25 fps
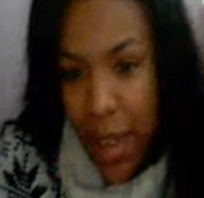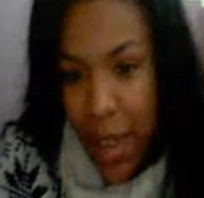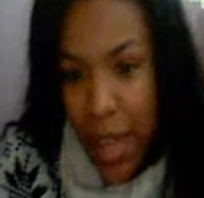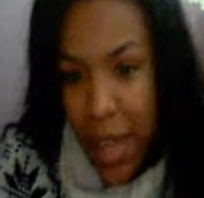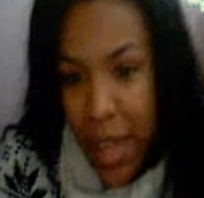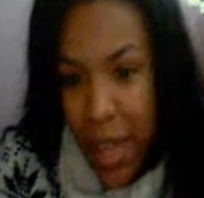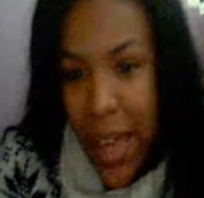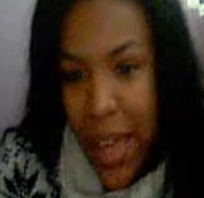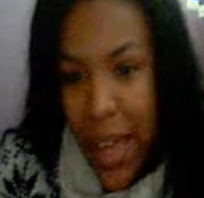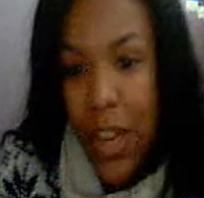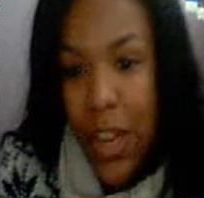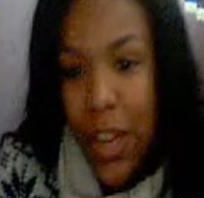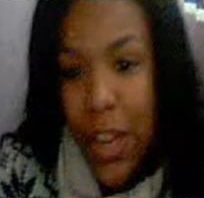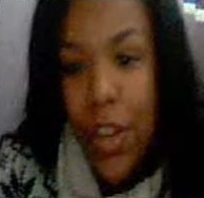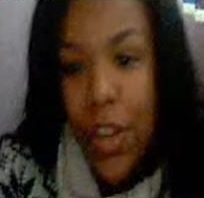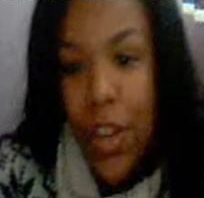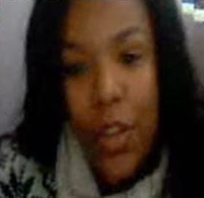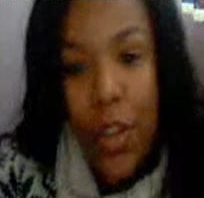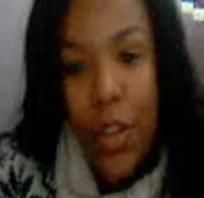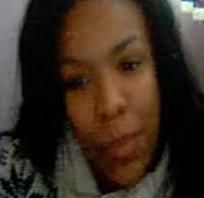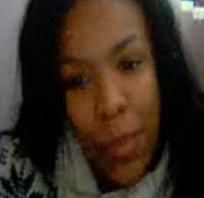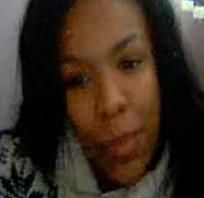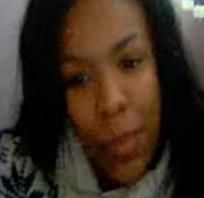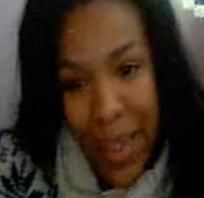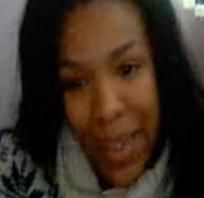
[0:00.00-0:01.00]
and he
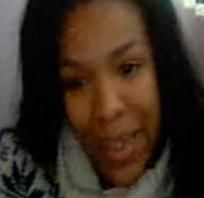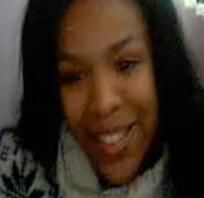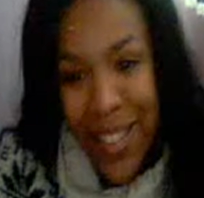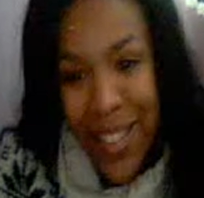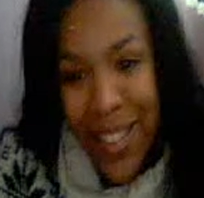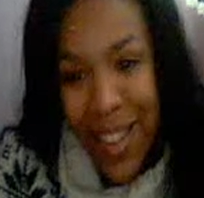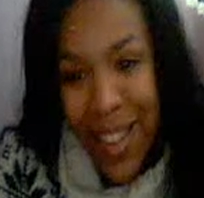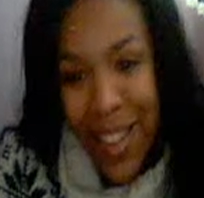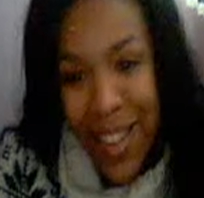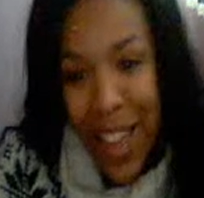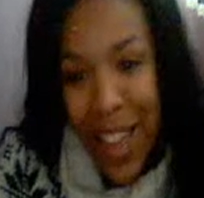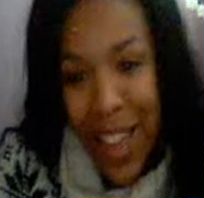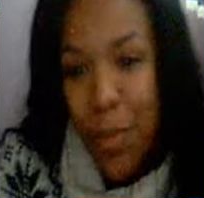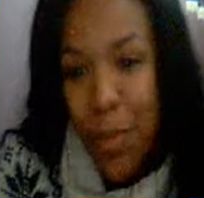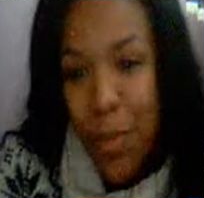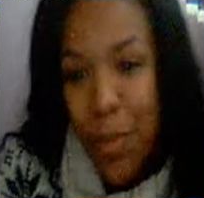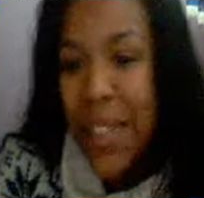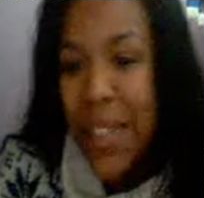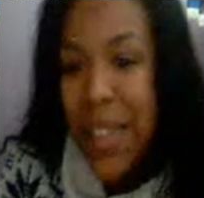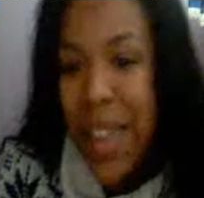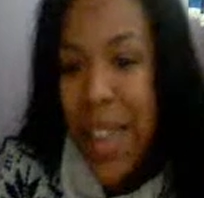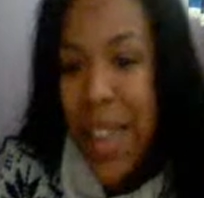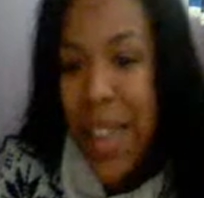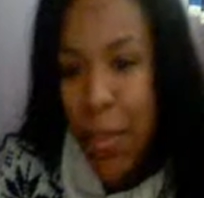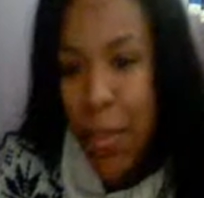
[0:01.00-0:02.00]
knew it, and would
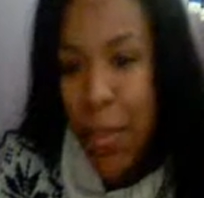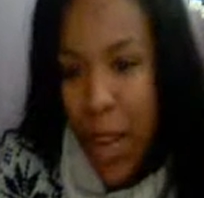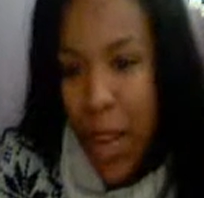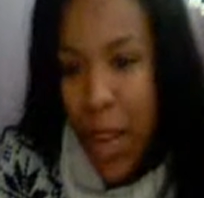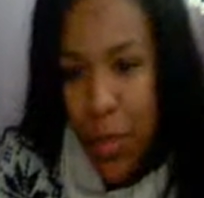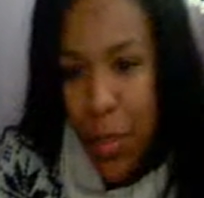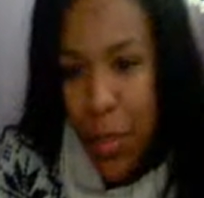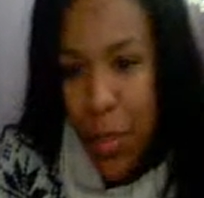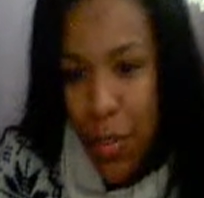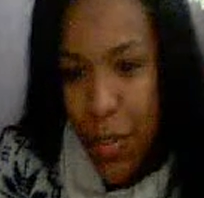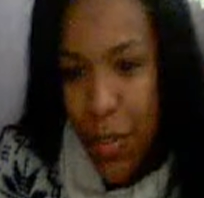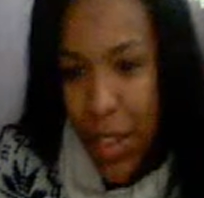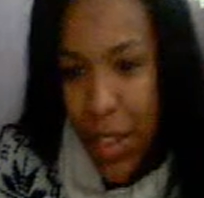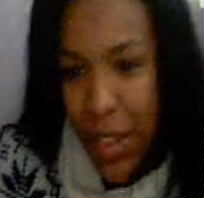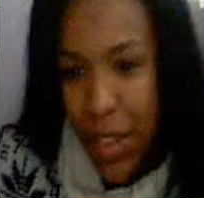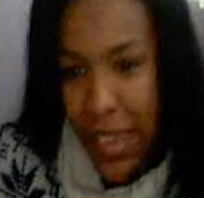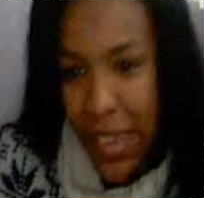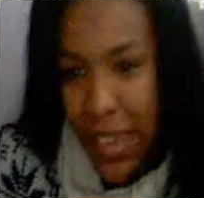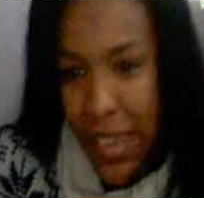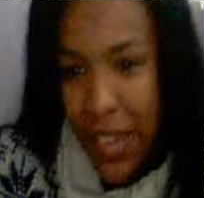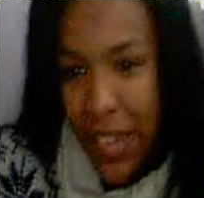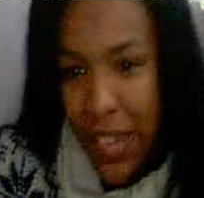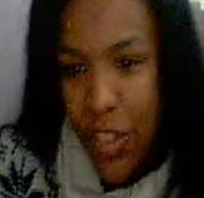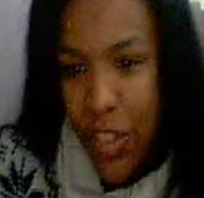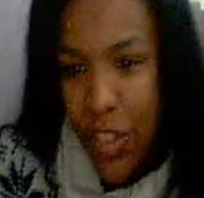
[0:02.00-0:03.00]
never come to visit
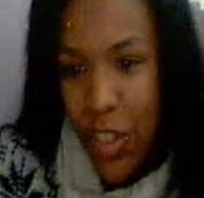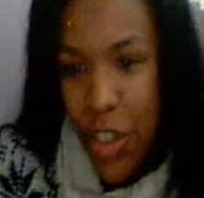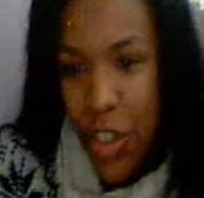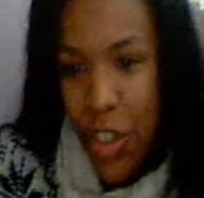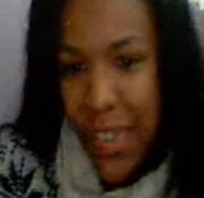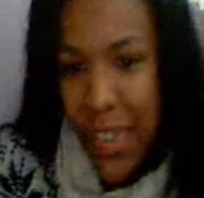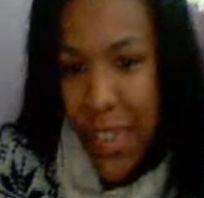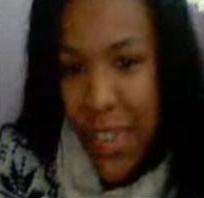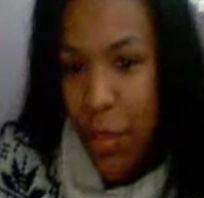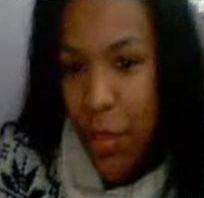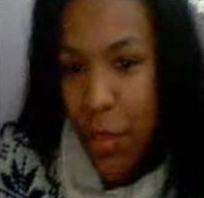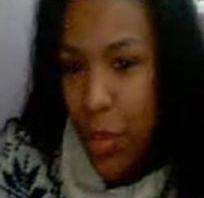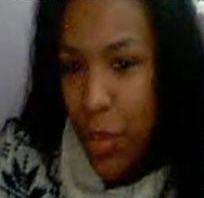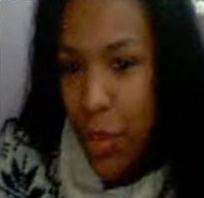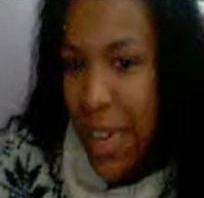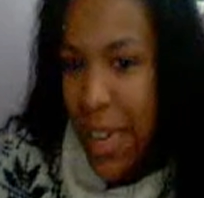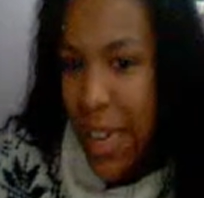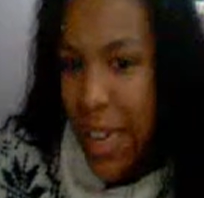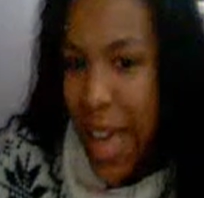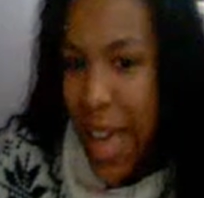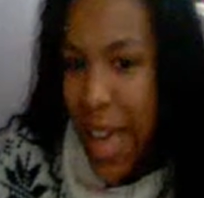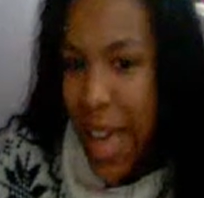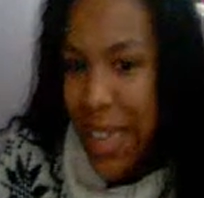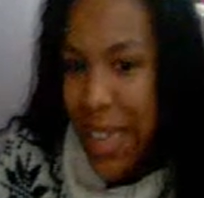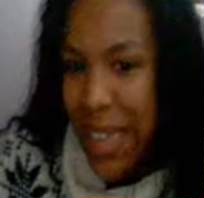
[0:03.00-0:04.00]
us just after he had
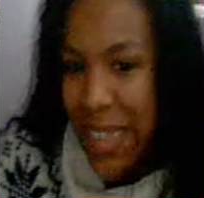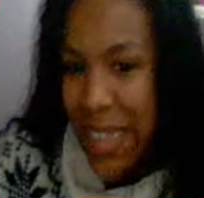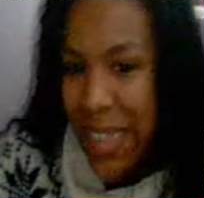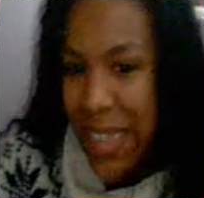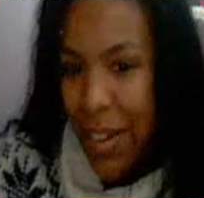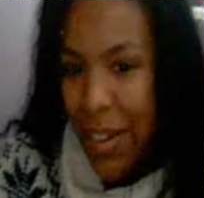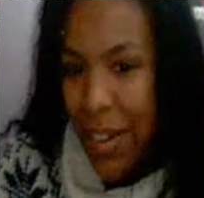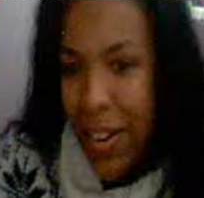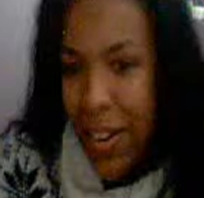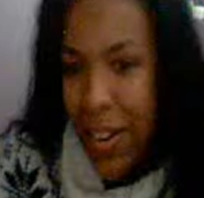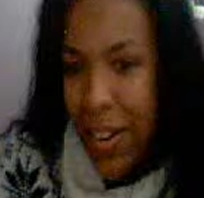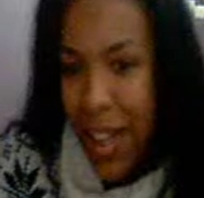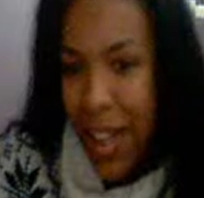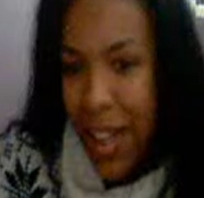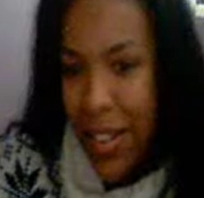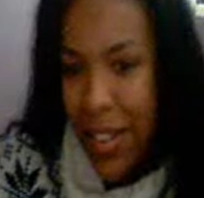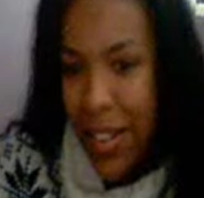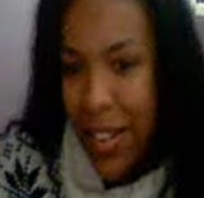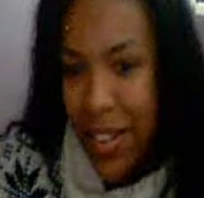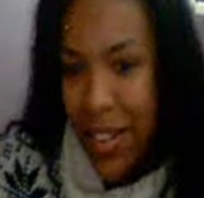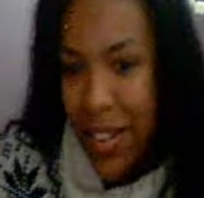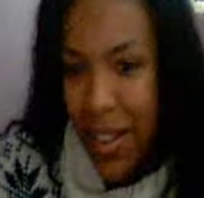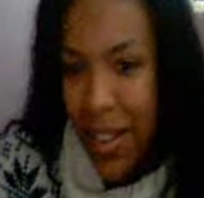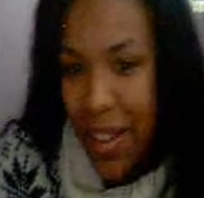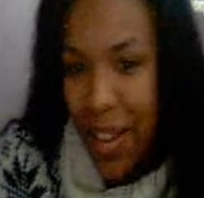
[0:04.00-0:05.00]
his hair cut,
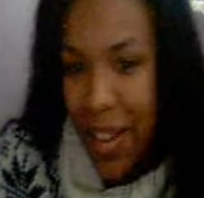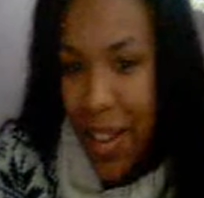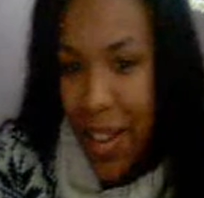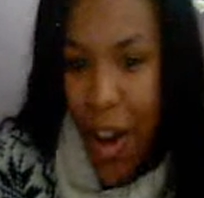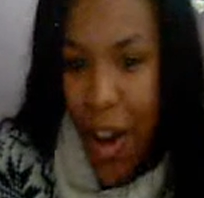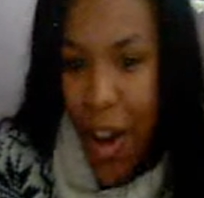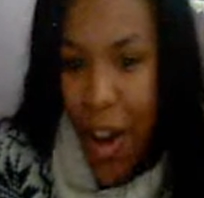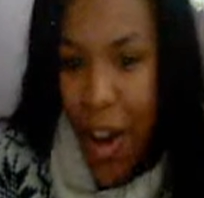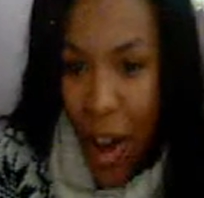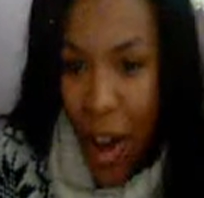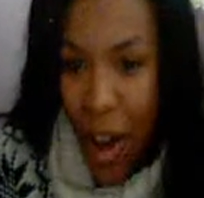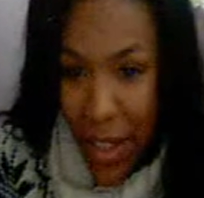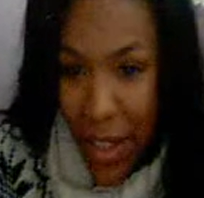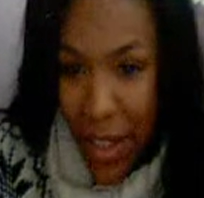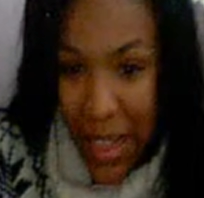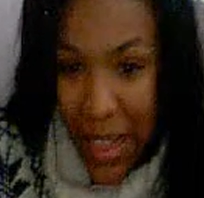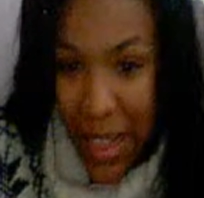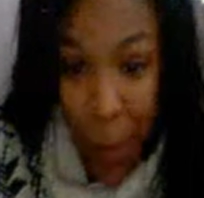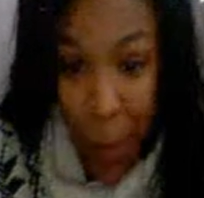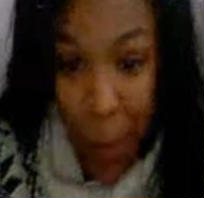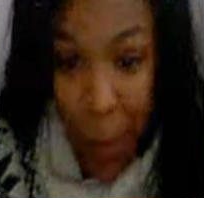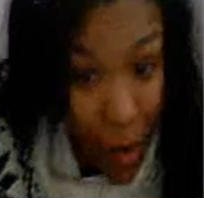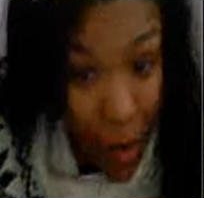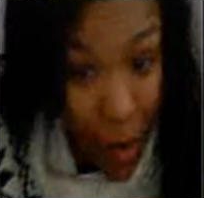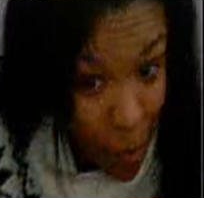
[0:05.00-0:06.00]
off at the
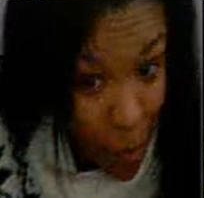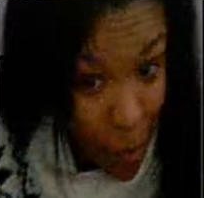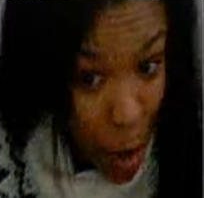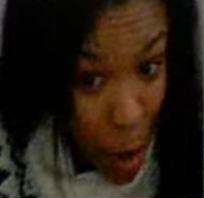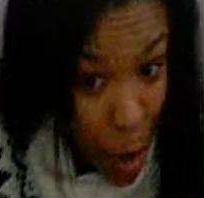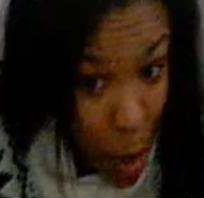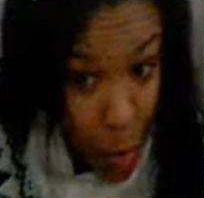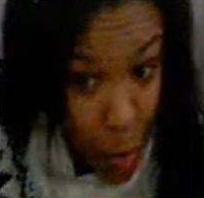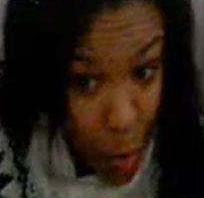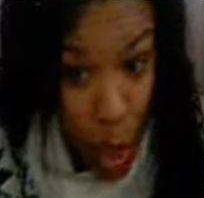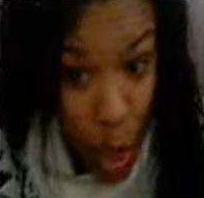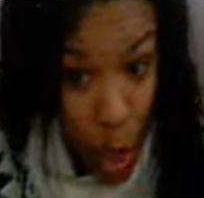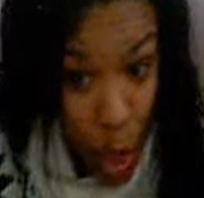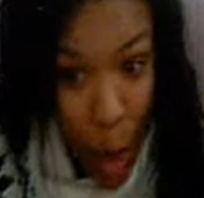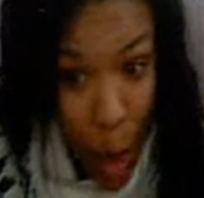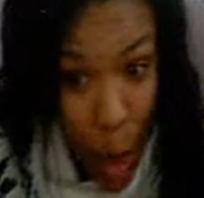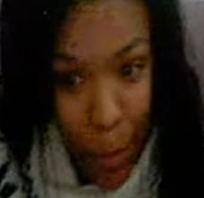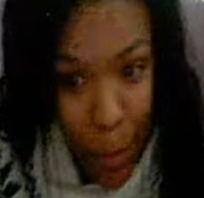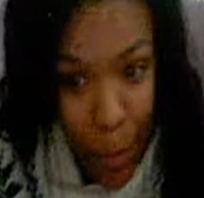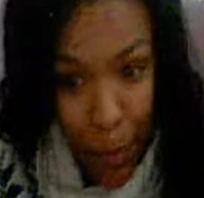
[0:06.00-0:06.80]
barber shop.